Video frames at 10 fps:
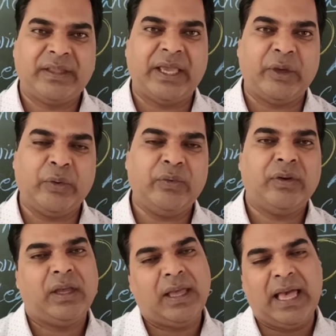Thank you
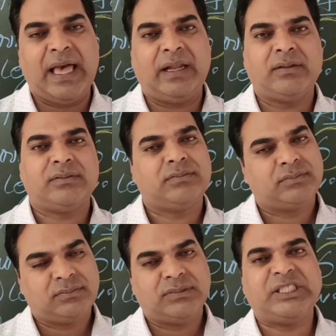and
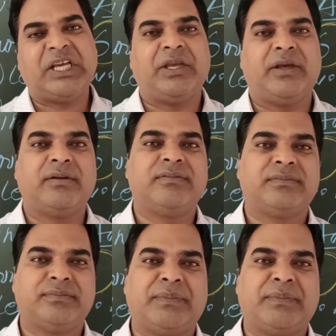take care. Bye